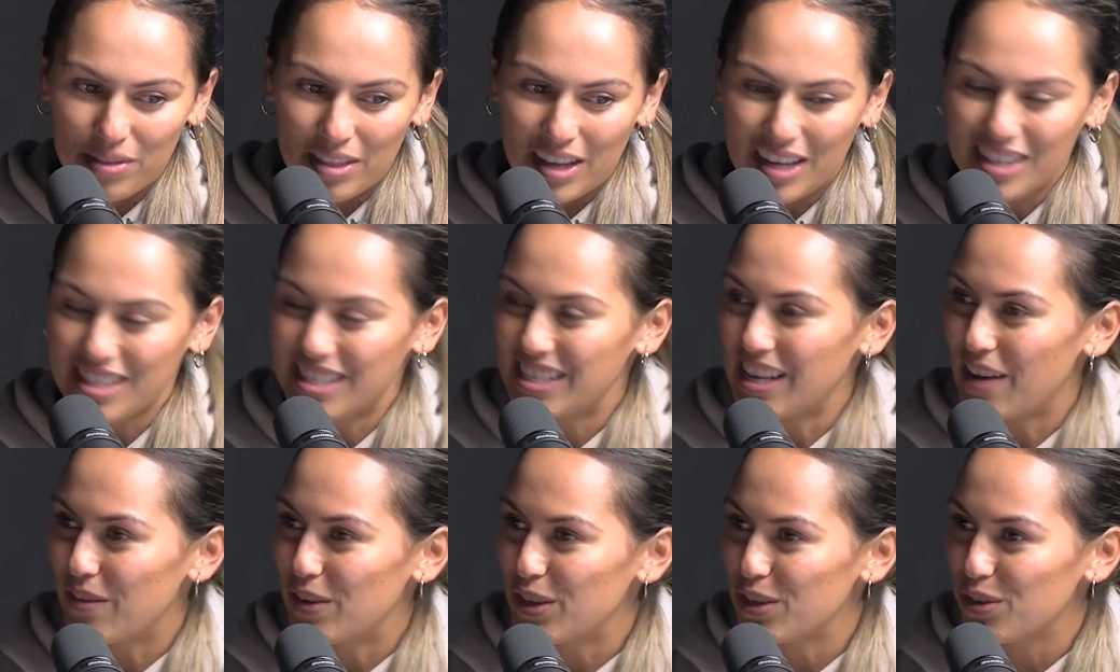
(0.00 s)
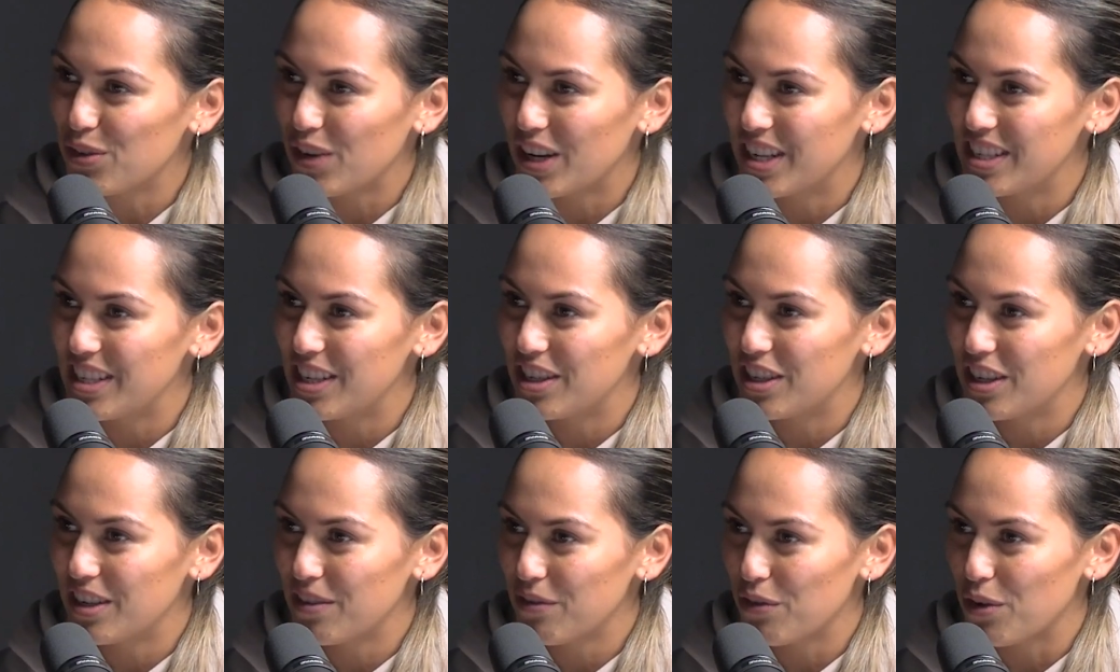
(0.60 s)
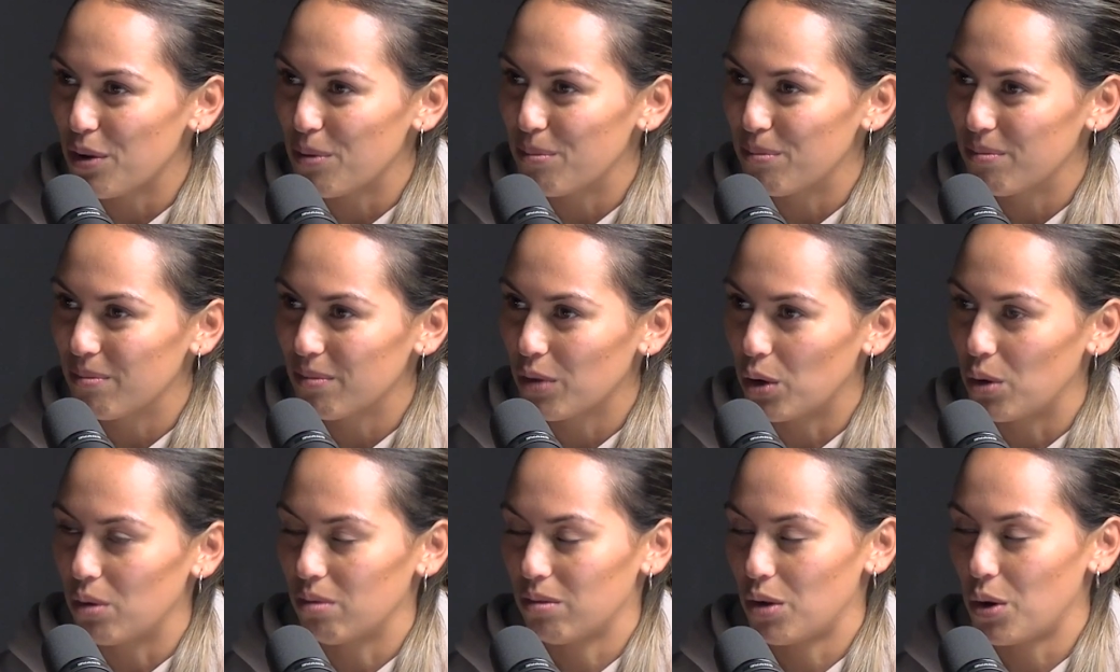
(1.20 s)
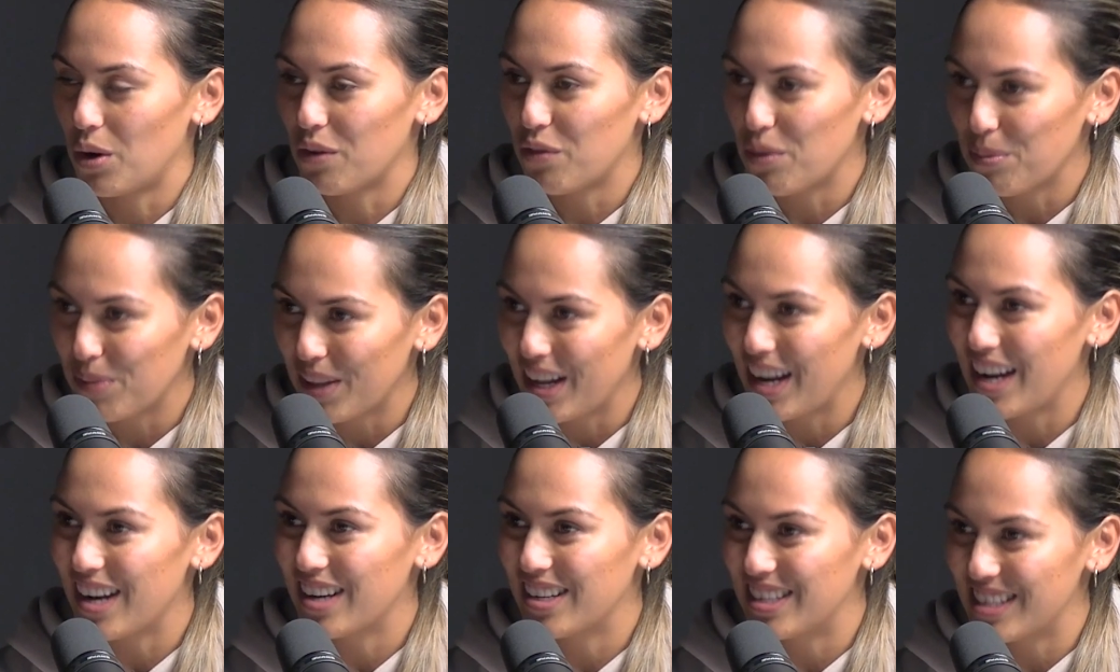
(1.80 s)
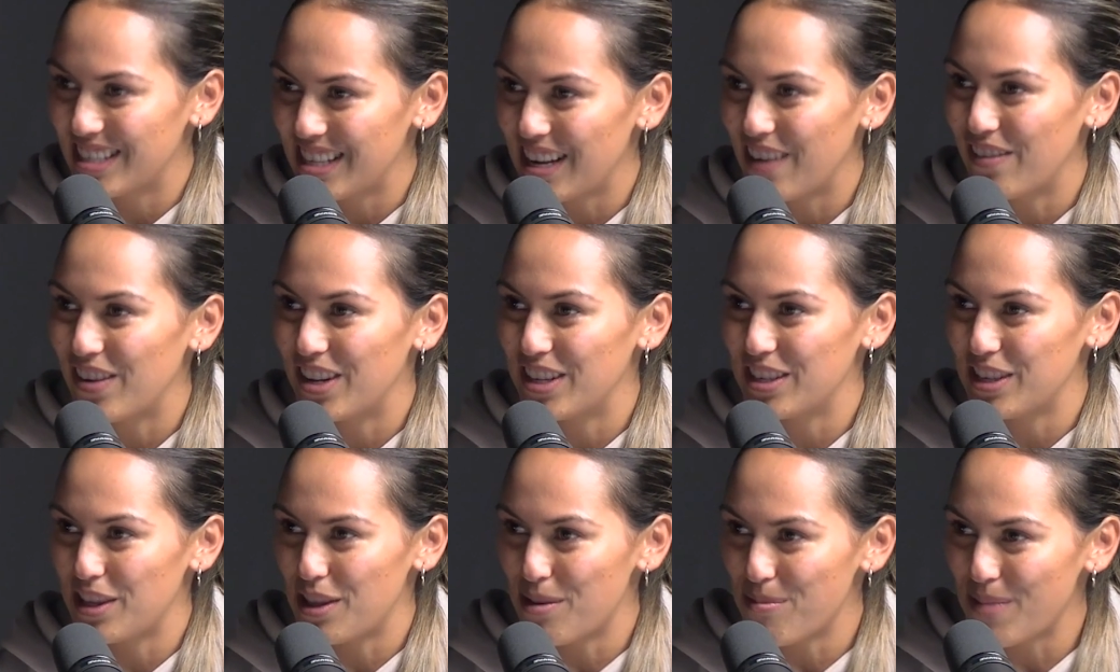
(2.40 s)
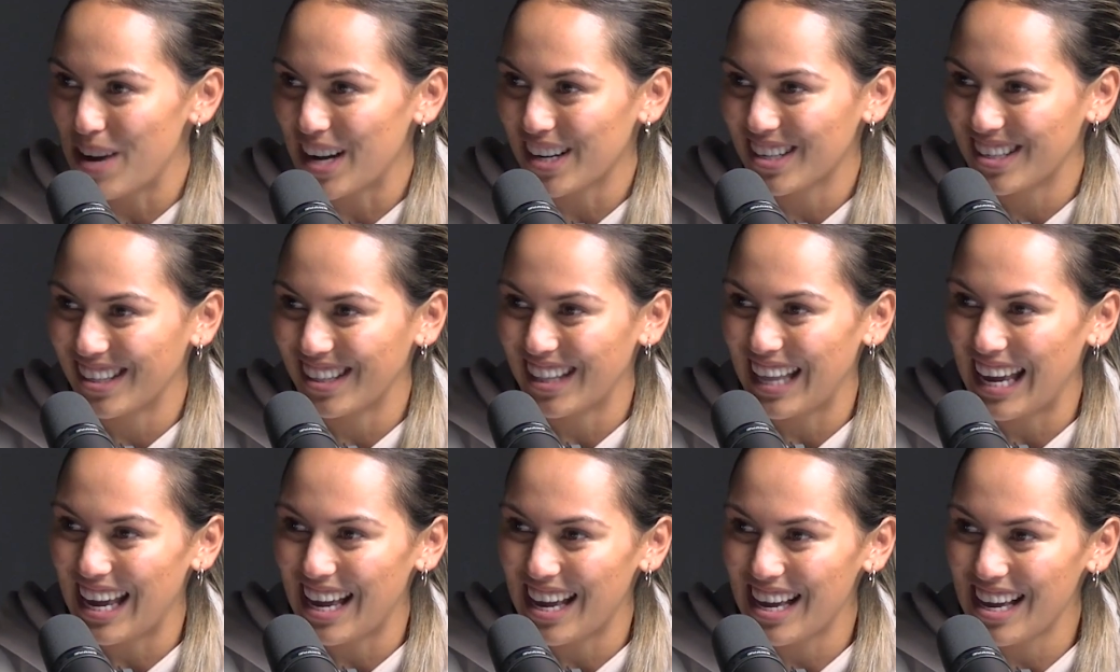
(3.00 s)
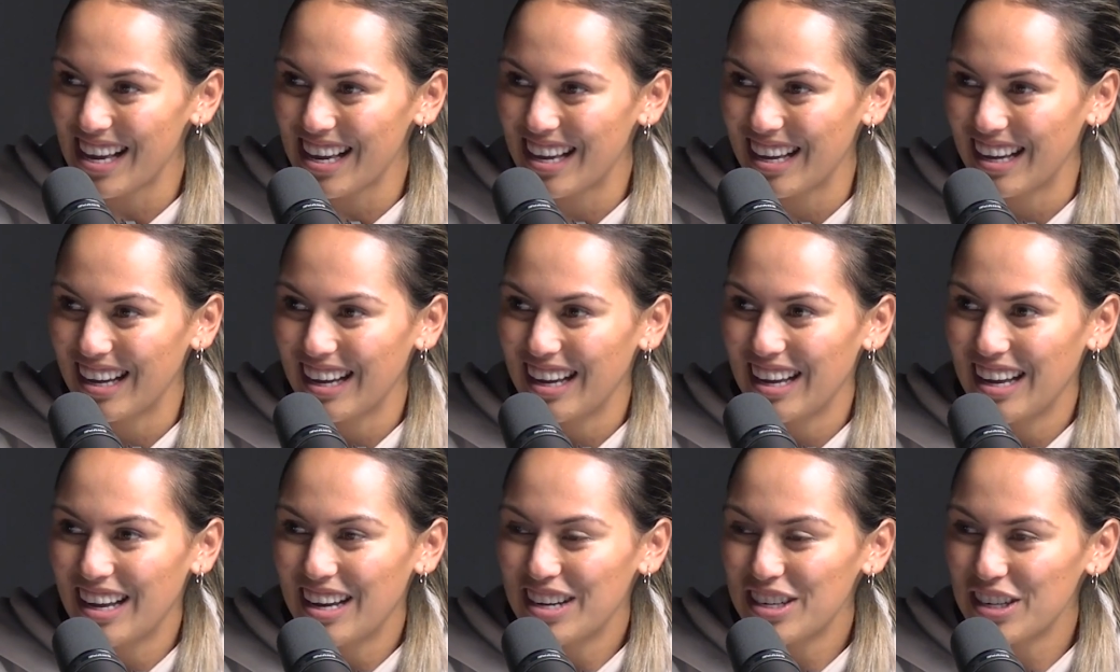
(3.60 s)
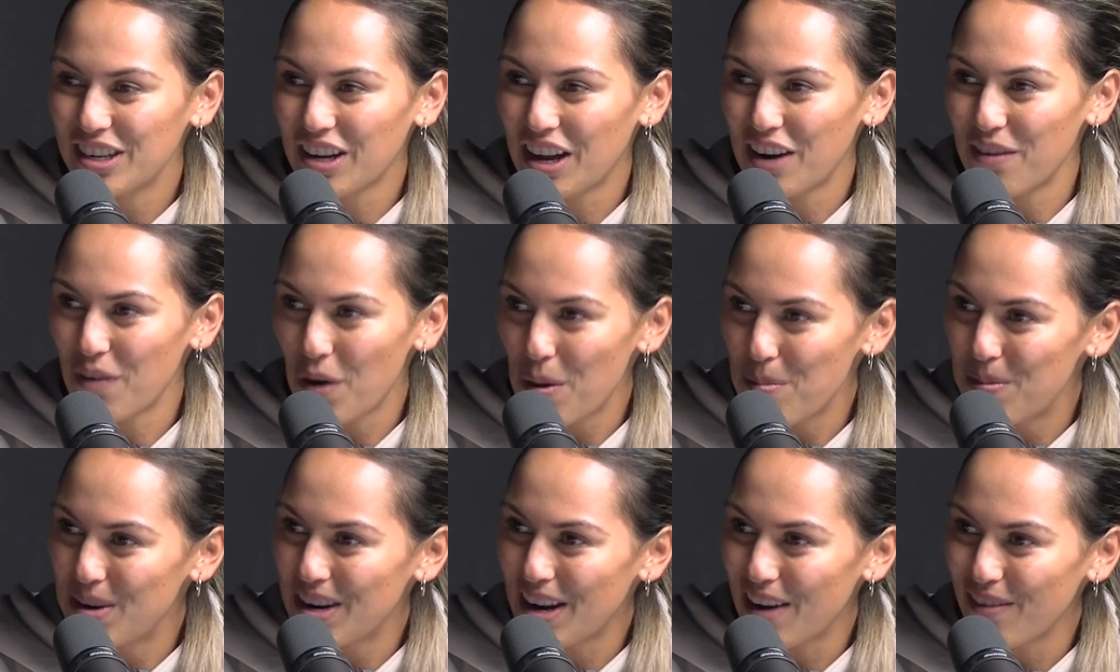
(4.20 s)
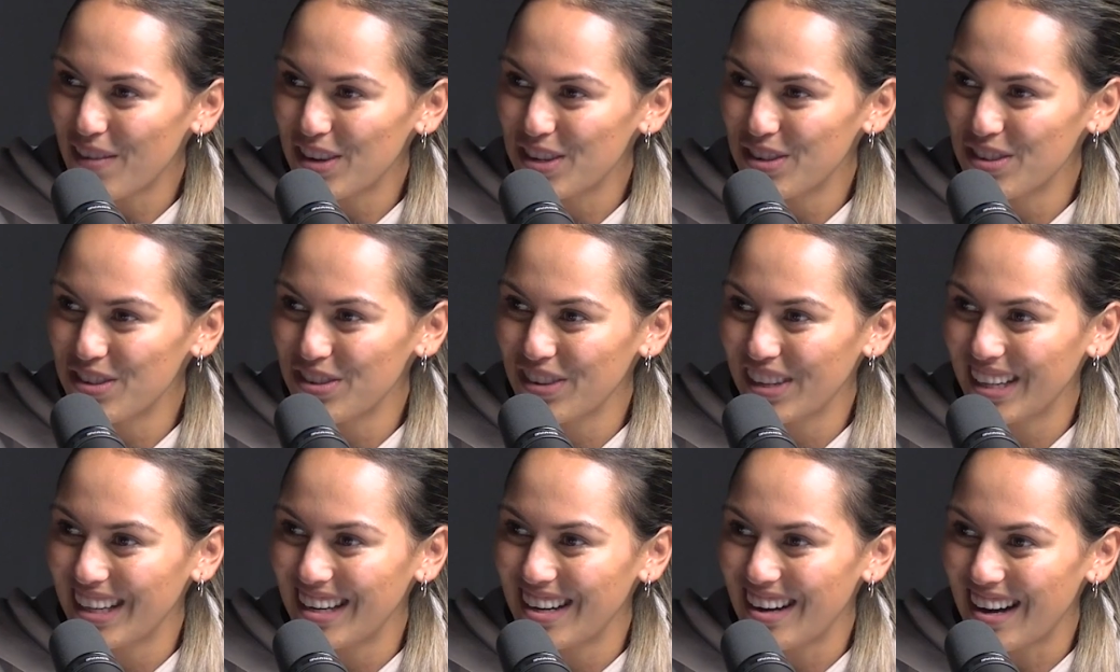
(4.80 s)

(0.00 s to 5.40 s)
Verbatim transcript: that sevens transition from oh, going from league to sevens and then back to league. Yes. She kind of opened up, which was really